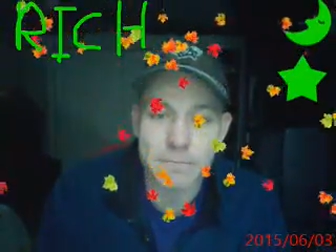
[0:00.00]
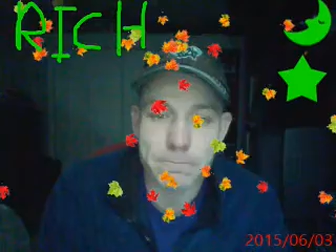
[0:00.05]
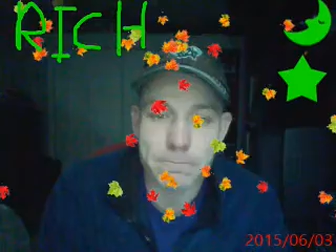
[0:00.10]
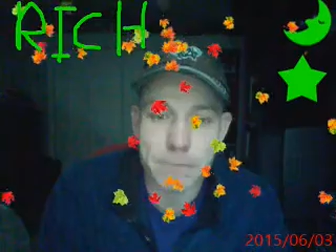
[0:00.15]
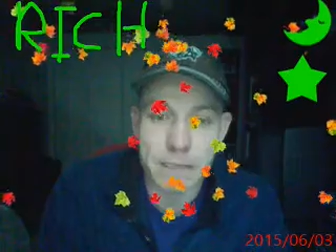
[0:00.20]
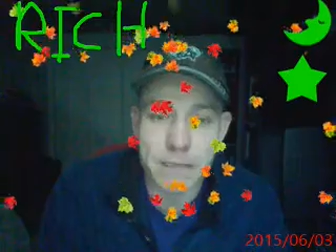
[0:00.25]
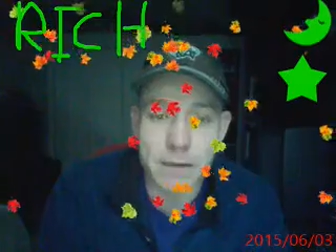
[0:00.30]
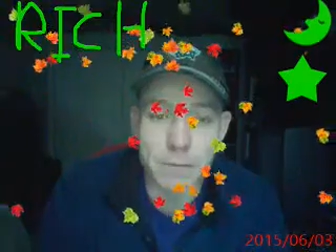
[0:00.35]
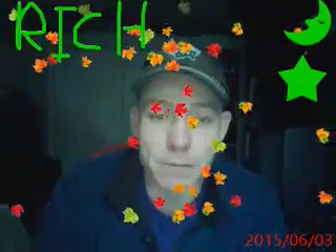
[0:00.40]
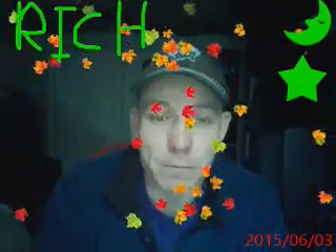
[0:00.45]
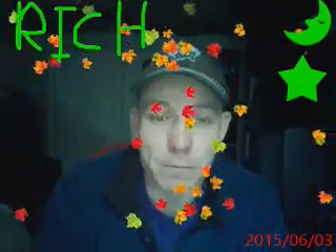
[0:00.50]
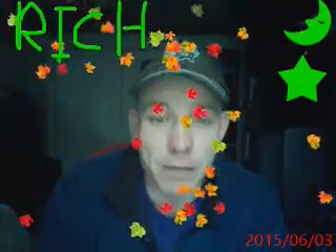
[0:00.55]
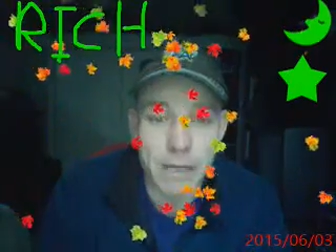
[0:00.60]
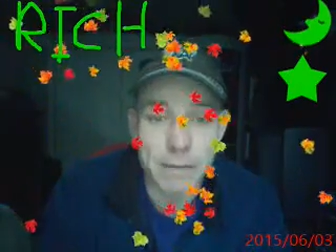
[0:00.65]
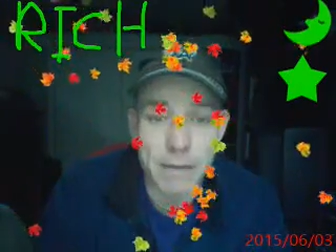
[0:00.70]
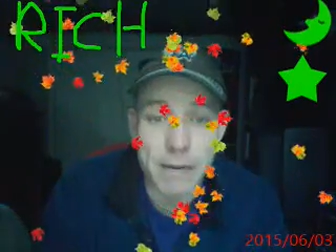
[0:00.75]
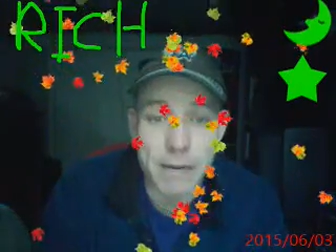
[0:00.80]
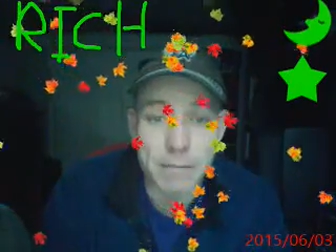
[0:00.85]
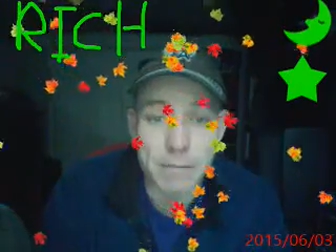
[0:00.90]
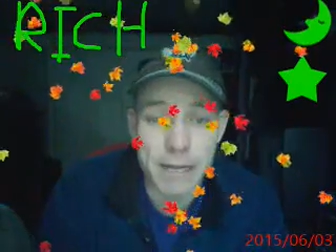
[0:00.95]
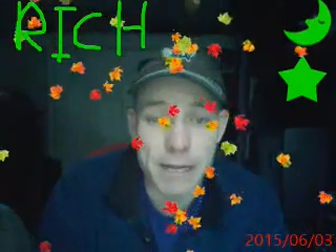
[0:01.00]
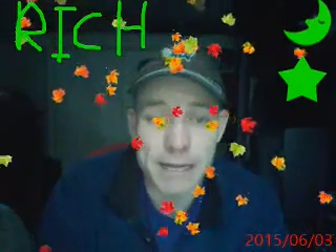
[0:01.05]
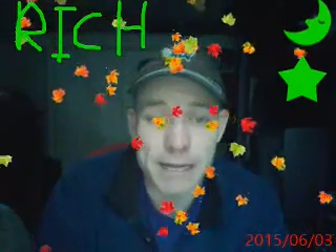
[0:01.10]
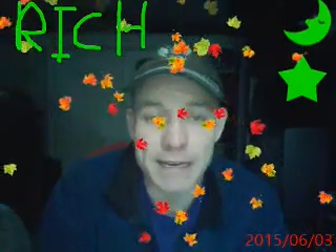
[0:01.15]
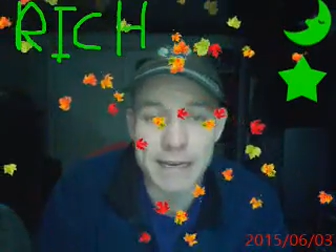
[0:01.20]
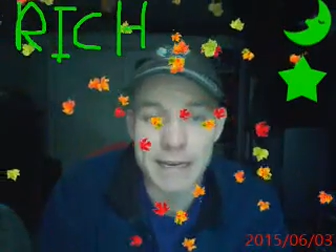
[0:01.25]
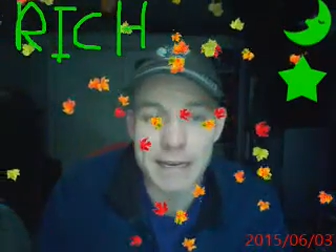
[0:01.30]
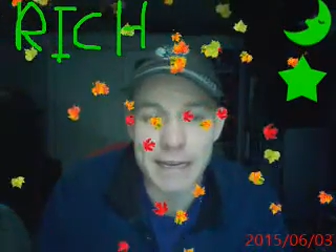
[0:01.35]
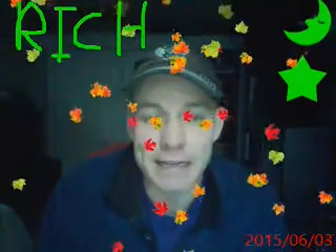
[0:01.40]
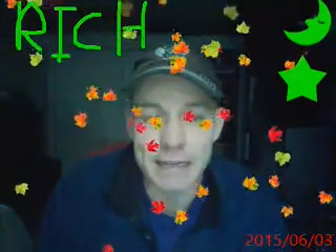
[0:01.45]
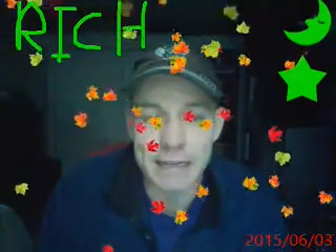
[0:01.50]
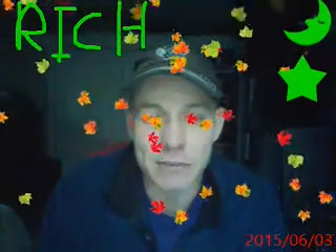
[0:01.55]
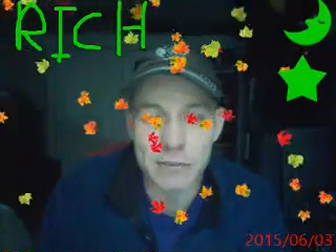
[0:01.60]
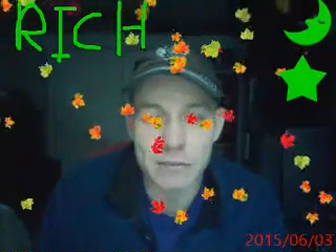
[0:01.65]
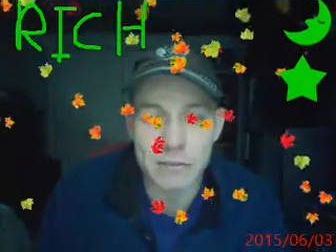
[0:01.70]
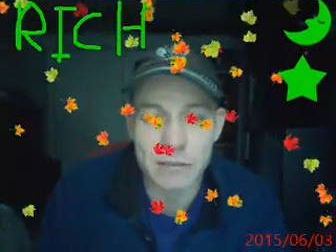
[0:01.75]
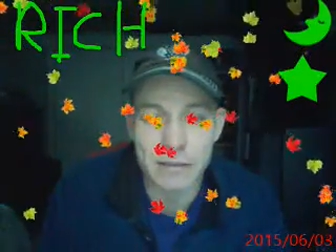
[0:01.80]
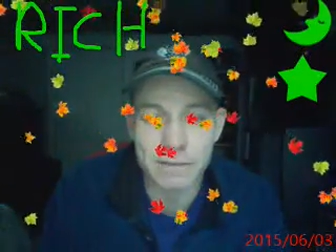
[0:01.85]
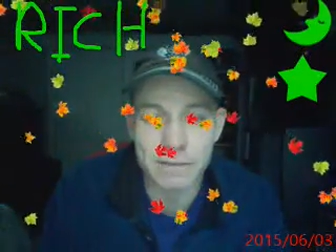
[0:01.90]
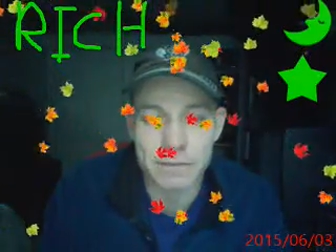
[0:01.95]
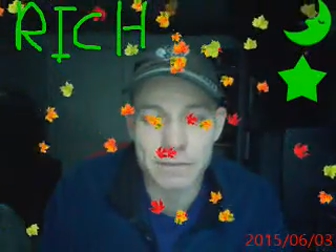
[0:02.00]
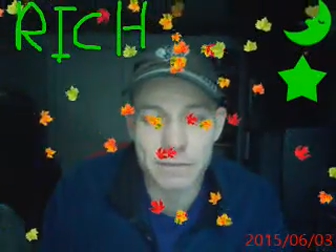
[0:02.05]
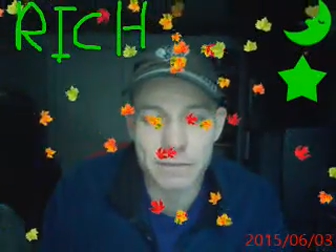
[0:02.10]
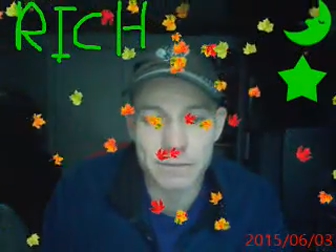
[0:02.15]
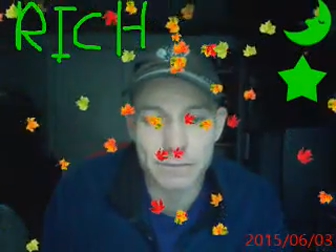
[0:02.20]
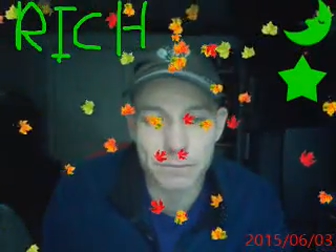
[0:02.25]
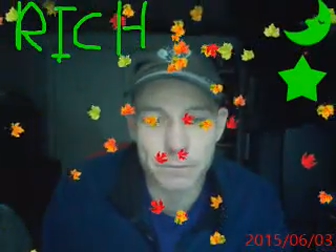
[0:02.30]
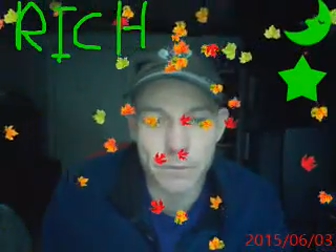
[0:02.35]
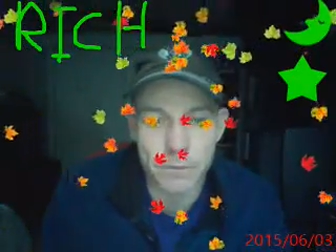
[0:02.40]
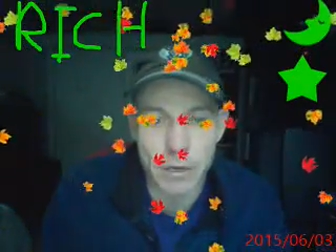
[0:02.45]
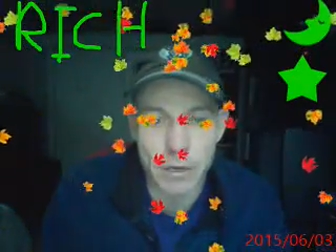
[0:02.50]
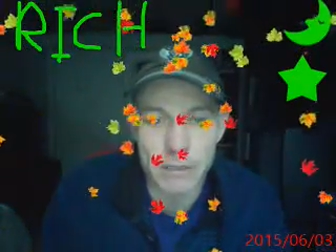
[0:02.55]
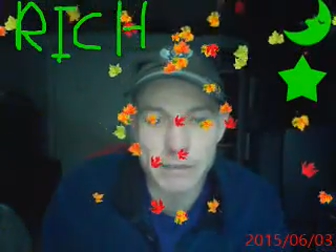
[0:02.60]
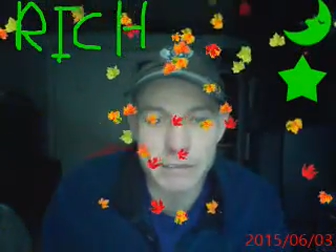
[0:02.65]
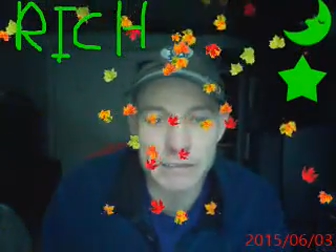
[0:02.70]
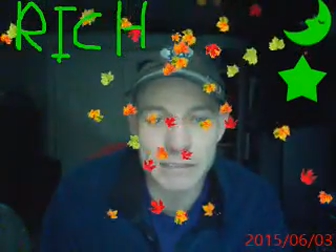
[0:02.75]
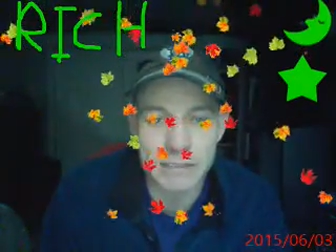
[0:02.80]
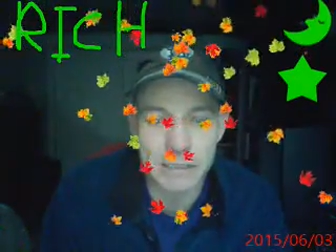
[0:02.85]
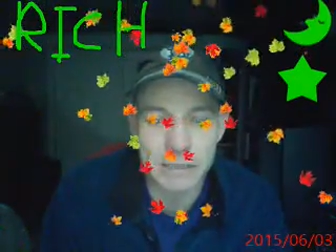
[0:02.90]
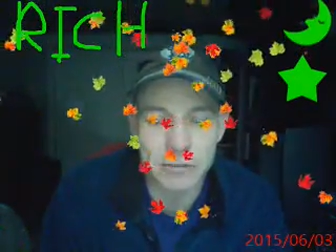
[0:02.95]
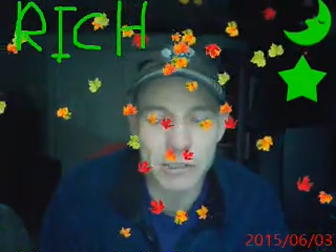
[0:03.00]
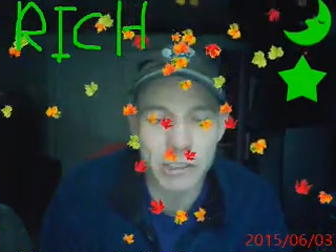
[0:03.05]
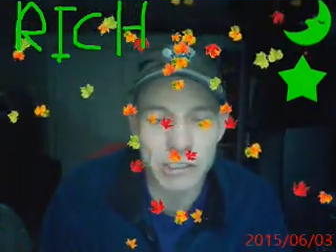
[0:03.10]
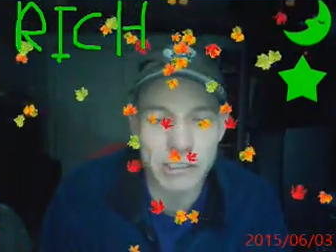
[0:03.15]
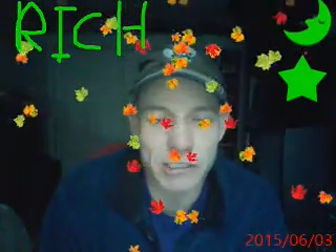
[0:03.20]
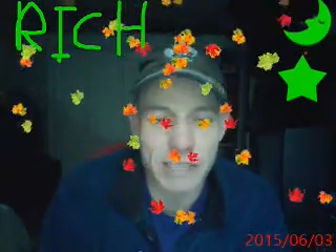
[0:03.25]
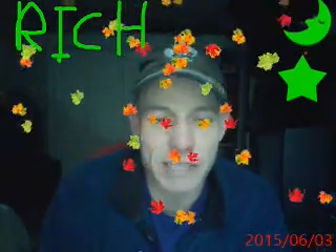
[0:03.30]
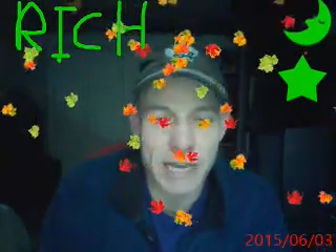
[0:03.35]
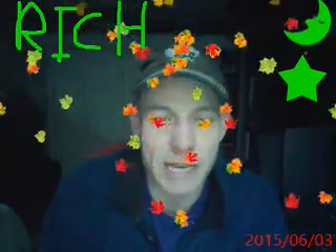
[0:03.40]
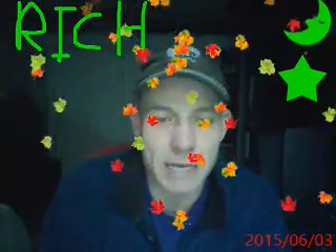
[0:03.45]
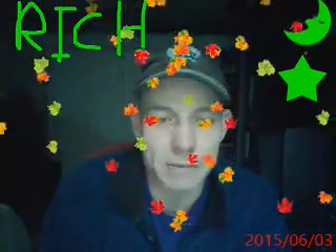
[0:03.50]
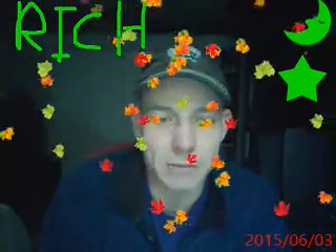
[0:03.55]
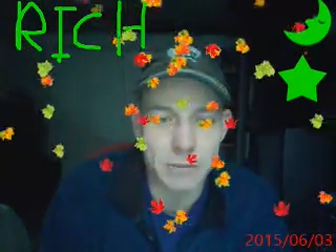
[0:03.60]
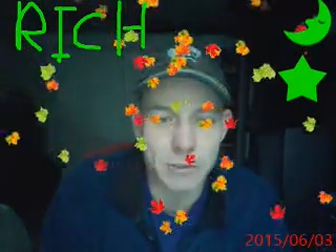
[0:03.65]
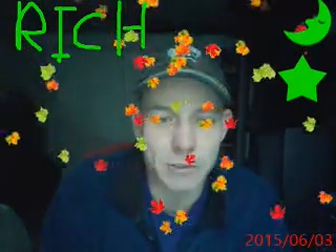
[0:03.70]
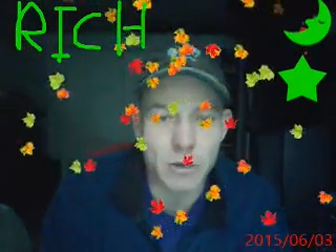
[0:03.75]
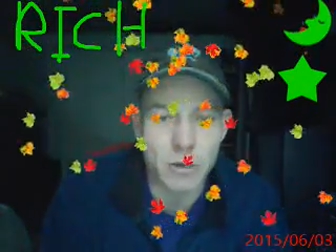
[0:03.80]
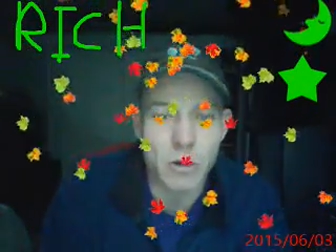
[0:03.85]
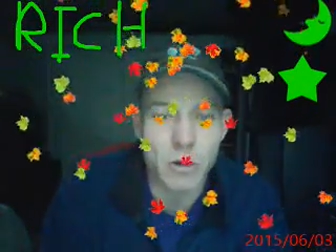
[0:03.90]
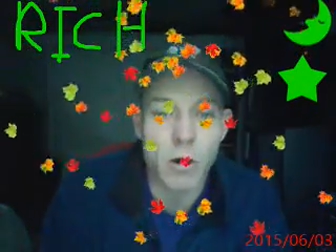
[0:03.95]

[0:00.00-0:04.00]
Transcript: being a play by play announcer of Boston Celtics games